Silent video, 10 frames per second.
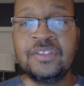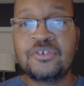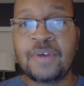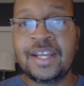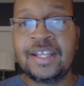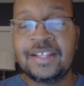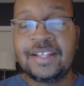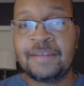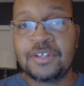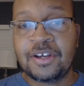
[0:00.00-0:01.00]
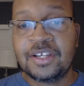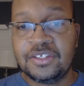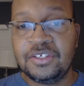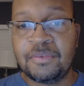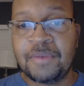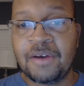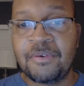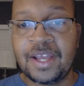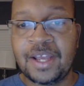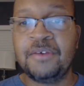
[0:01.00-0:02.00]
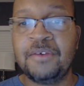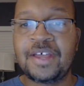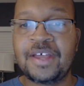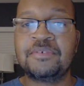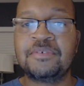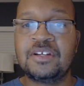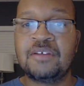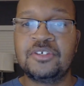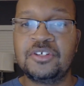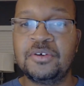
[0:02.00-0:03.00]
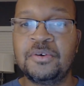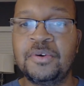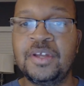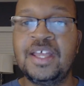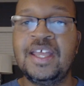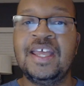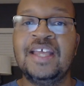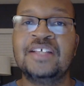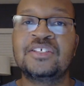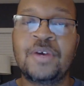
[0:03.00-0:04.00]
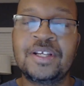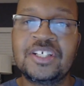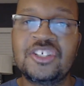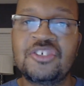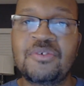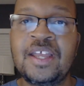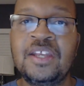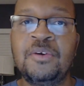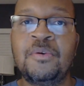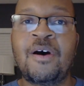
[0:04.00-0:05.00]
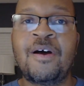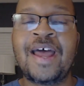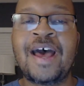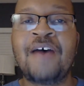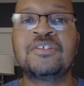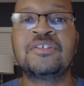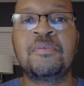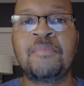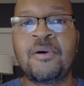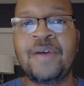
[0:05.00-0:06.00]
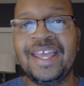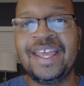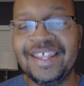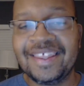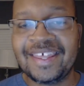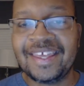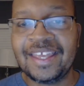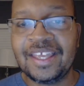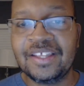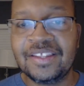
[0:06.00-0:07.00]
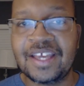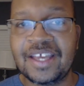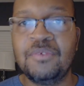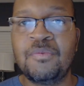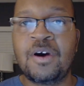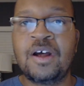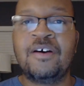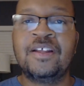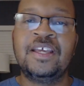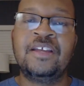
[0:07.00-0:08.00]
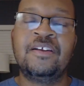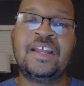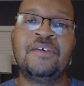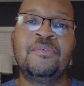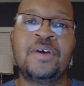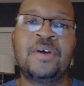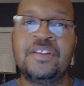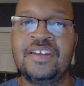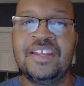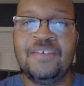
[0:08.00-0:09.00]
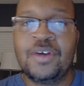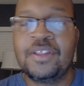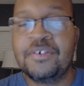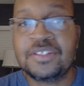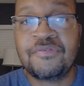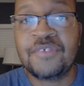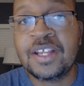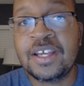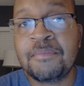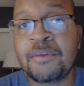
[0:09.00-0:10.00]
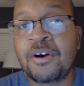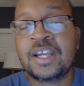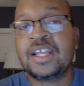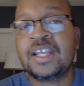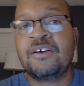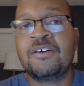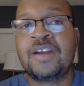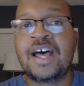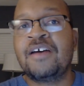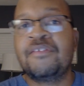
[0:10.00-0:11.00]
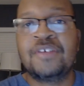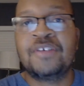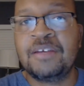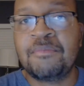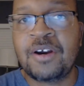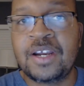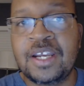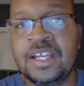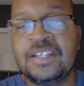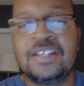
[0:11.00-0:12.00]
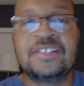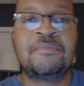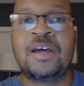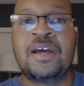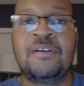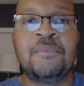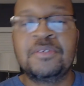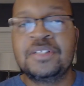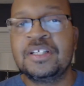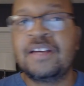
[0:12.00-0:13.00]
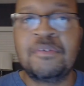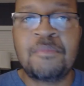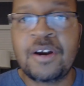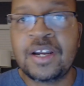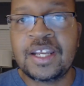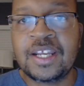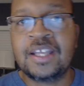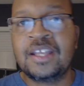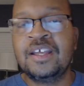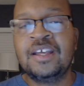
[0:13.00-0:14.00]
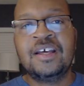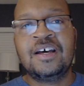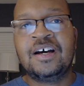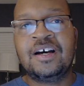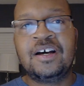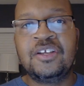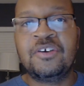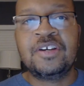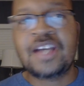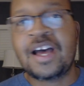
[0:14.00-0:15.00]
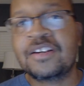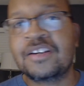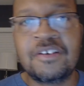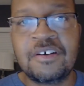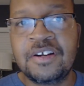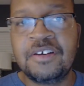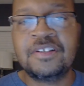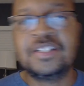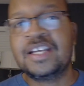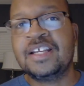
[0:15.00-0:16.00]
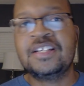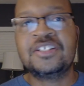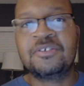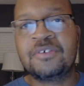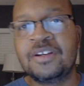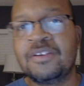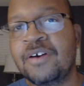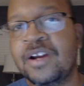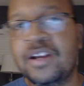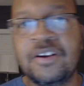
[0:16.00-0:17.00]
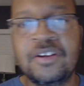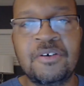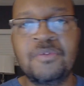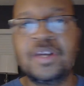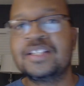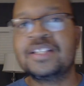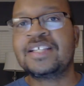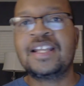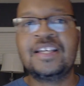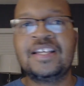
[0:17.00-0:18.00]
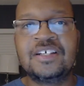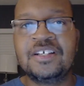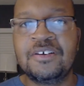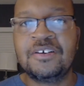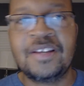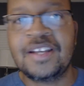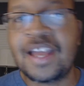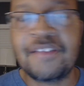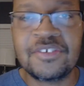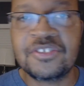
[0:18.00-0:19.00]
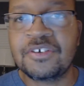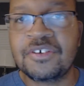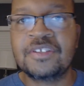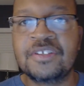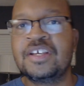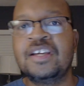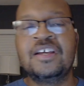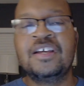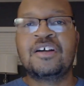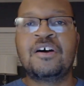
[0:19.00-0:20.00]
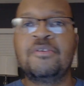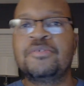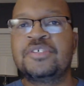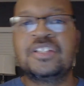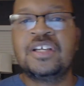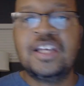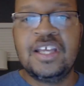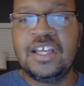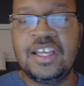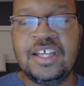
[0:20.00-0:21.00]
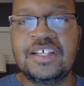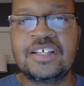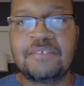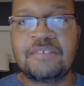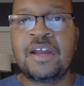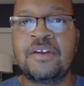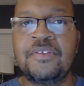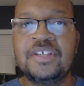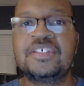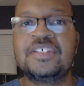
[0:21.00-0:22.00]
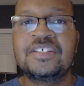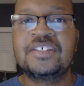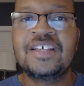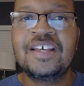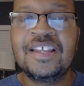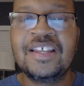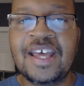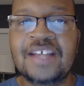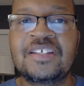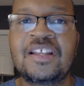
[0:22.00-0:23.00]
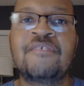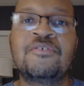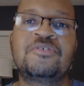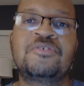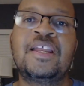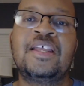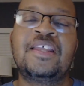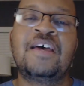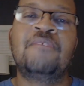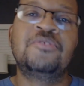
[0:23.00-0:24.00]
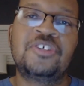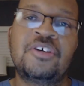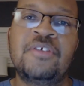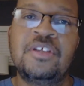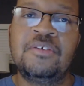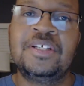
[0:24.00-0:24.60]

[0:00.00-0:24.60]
training that I'm talking to you about right here with option number 2 is going to train you on how to promote anything that you want on the internet. Whether it's affiliate marketing or not affiliate marketing, it doesn't matter. Multi-level marketing. You're a doctor, you're a dentist, you're a lawyer, you're a real estate agent, you're a life insurance coach. It doesn't matter. This is next level training that will show you